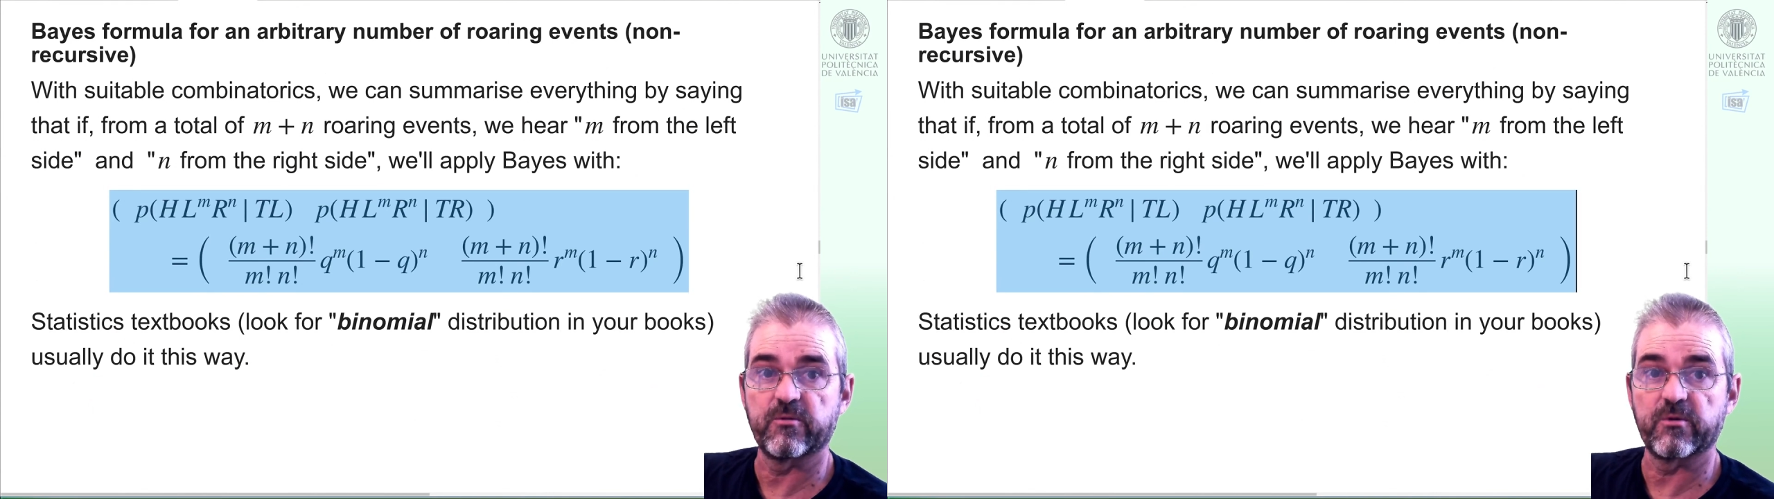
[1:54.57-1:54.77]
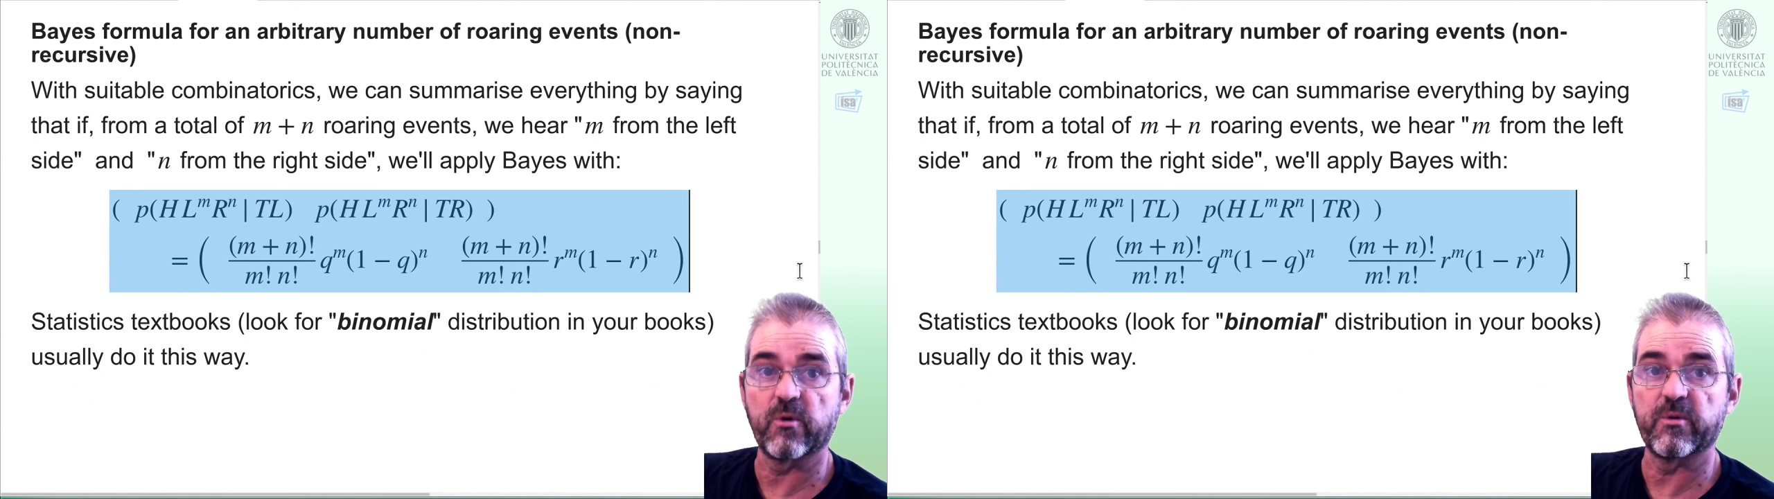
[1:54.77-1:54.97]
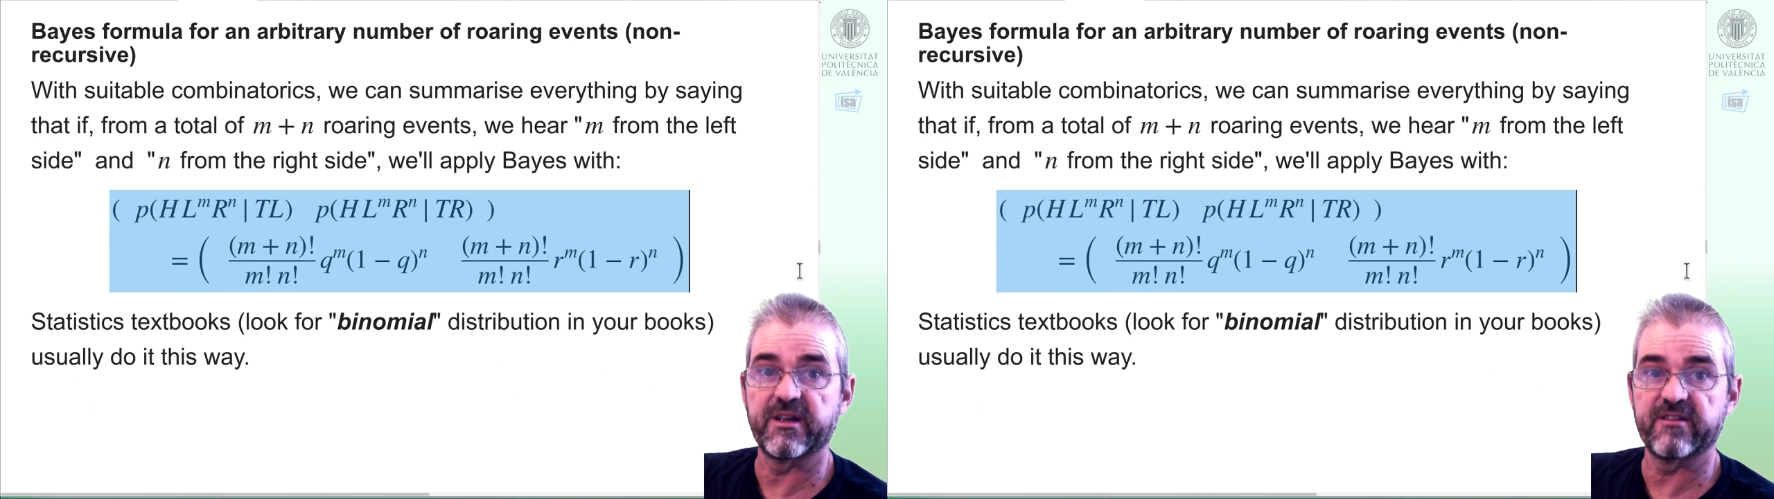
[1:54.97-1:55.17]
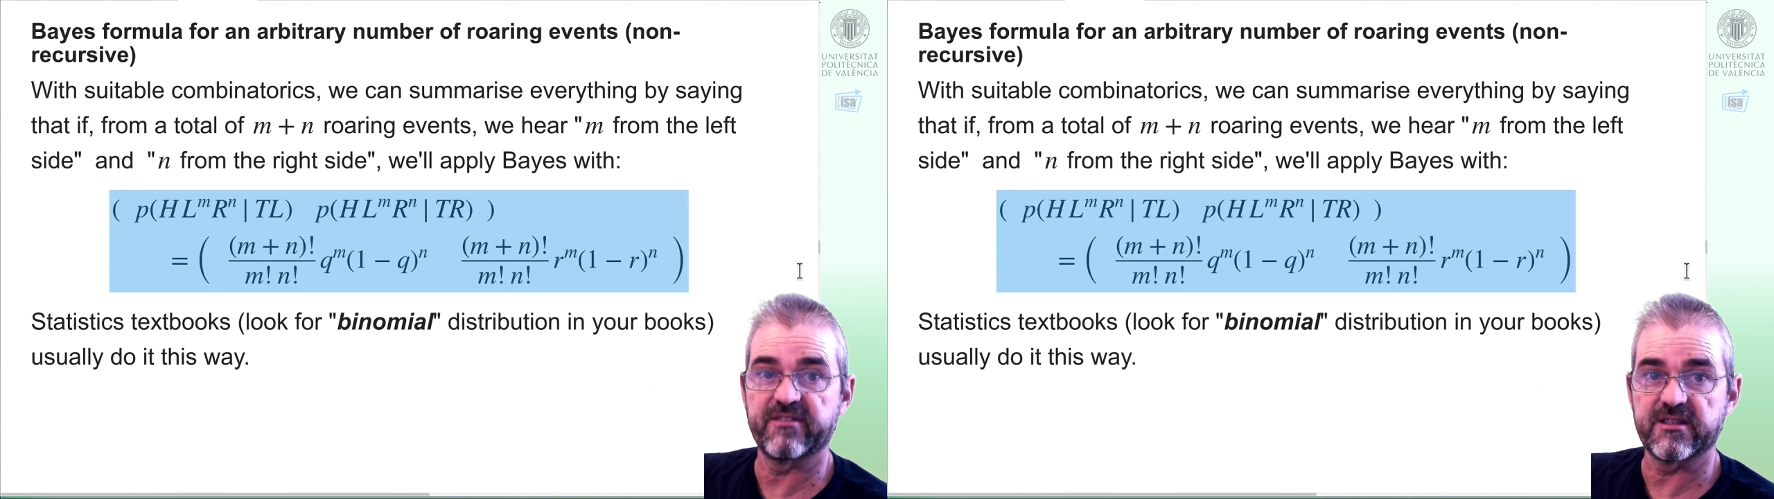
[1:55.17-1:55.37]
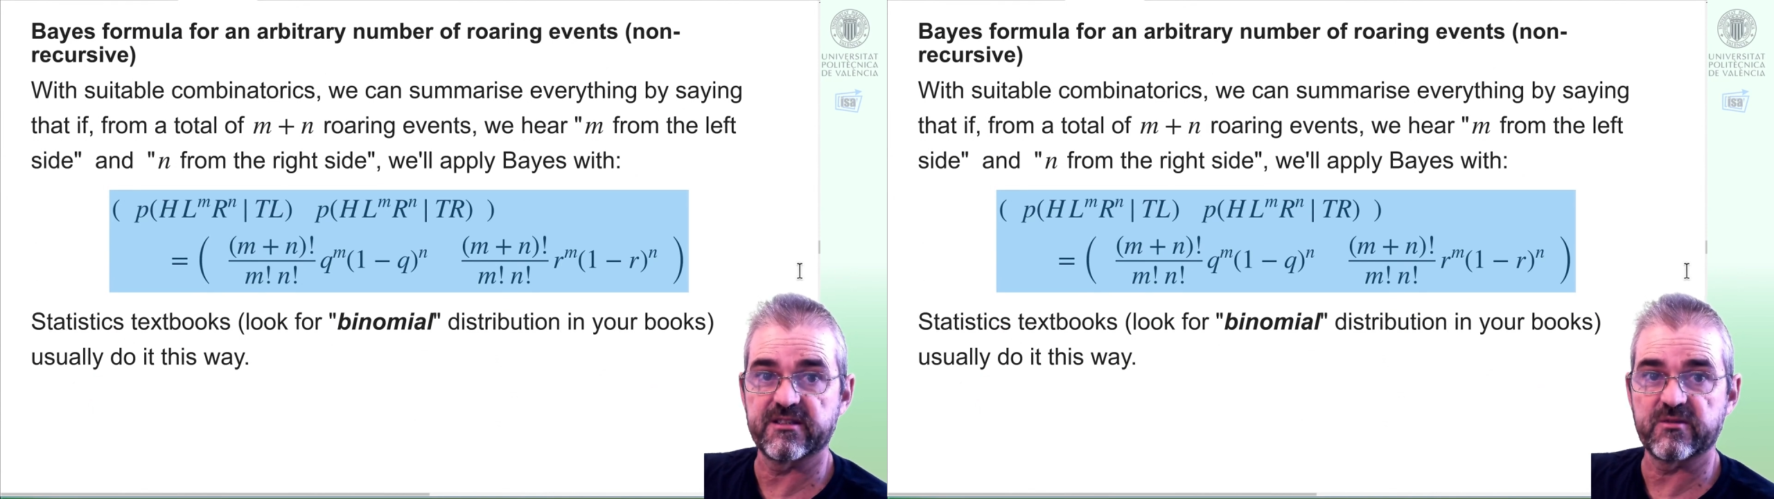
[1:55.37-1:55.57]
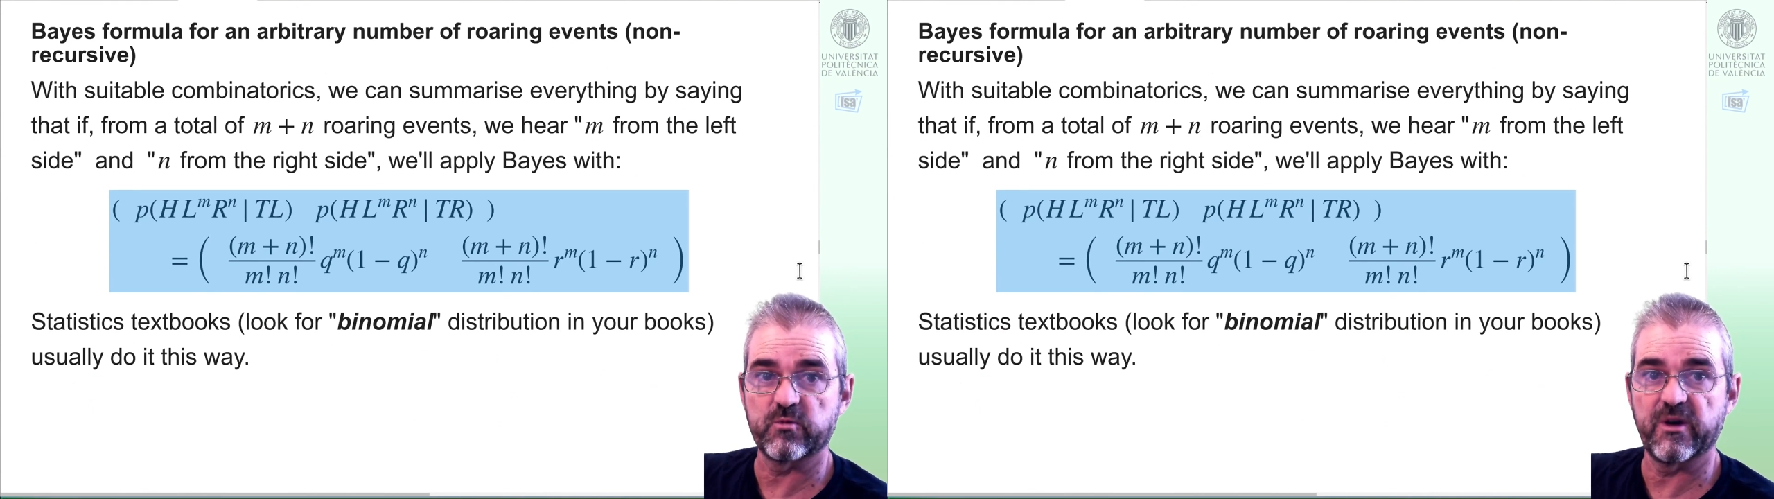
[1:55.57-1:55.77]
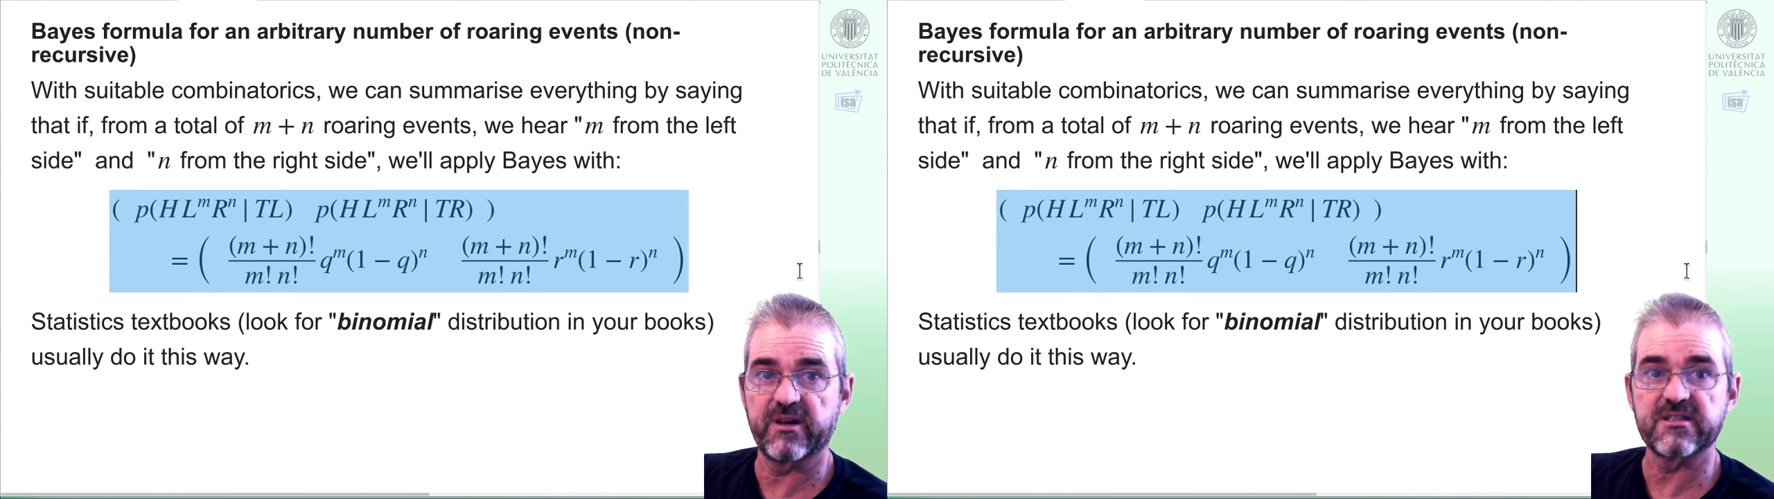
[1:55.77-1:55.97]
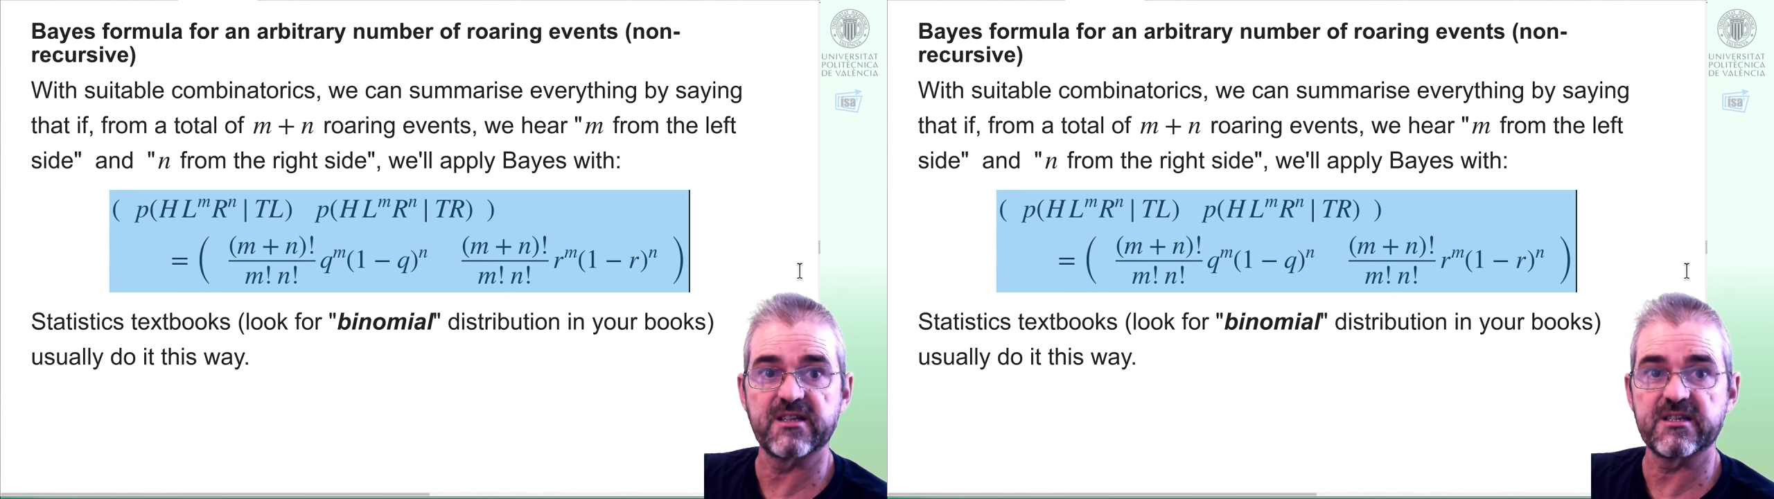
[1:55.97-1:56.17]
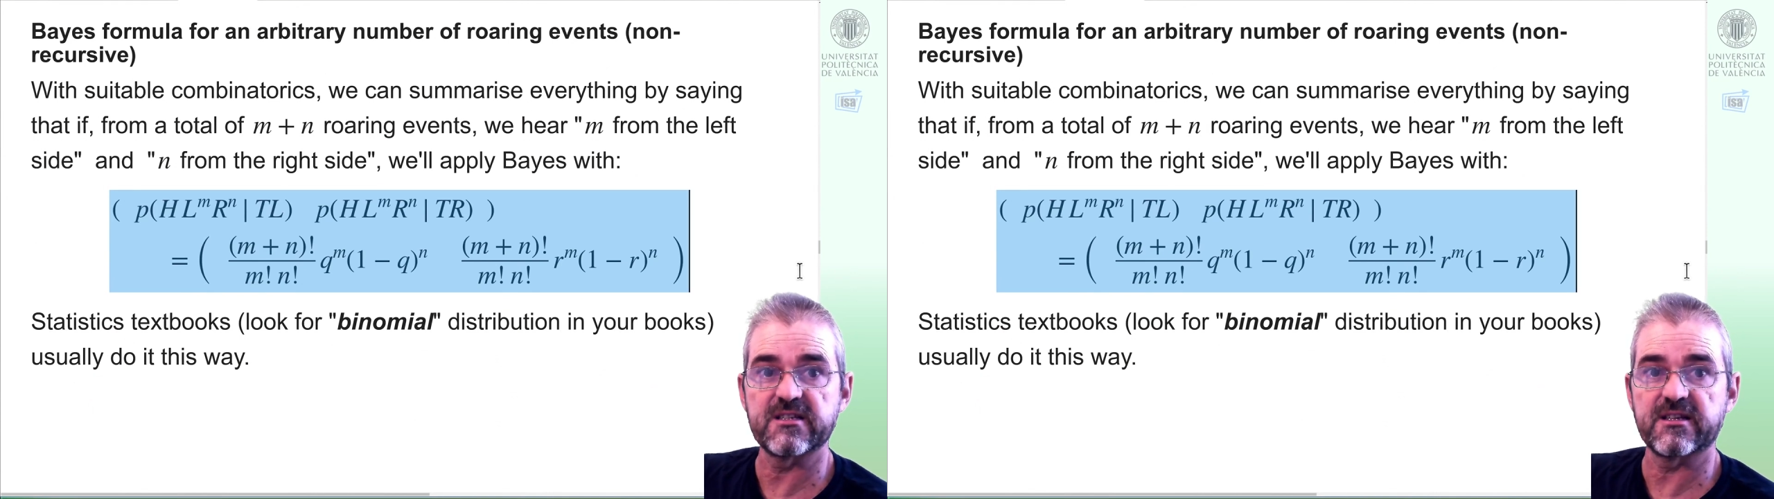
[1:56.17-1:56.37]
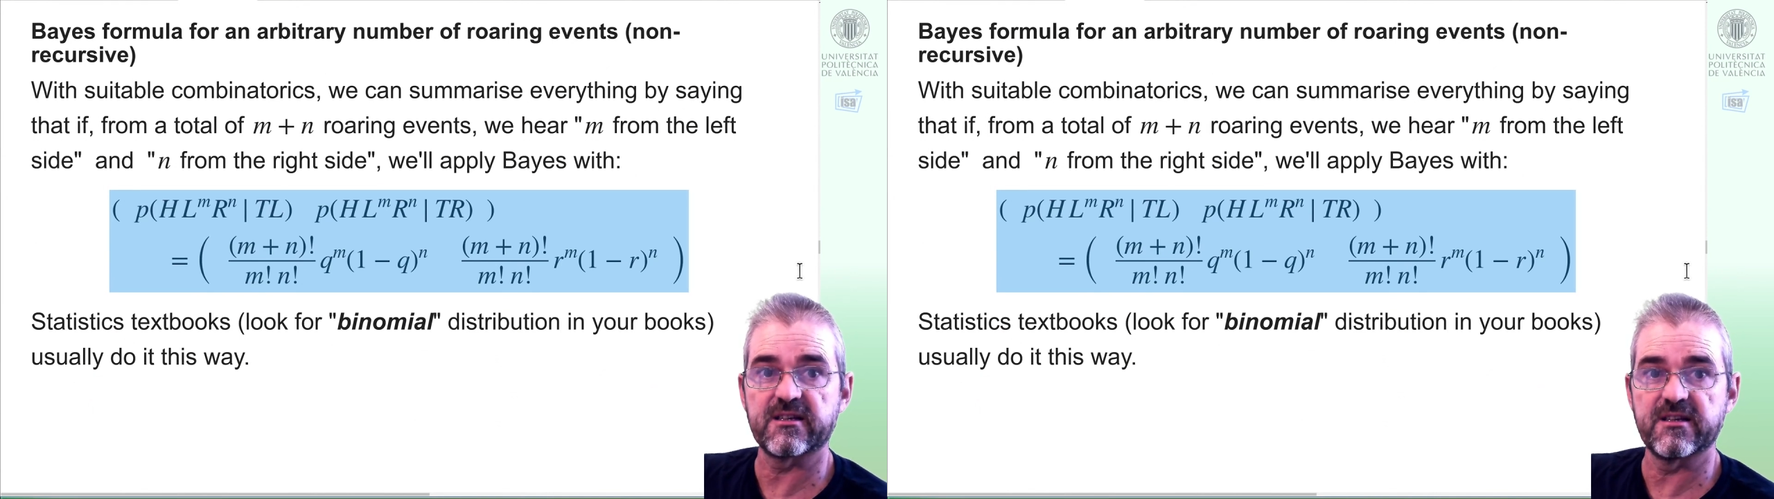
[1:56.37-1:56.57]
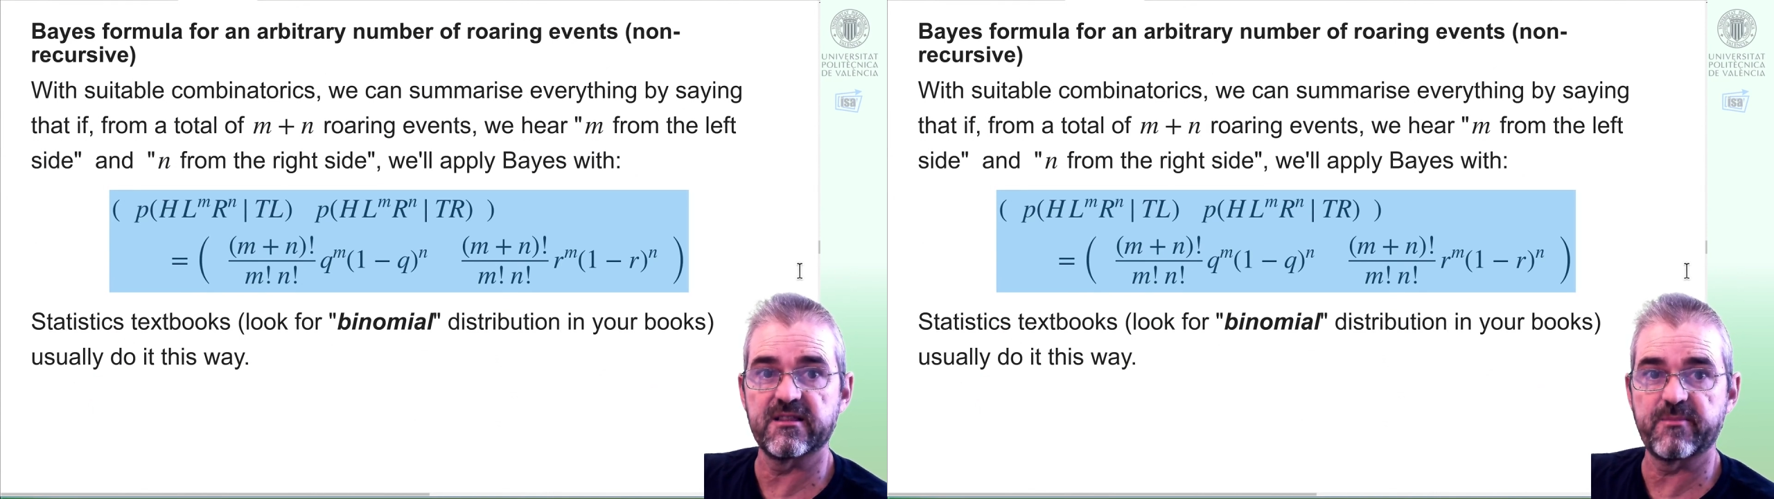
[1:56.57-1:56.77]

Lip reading: roaring events were statistically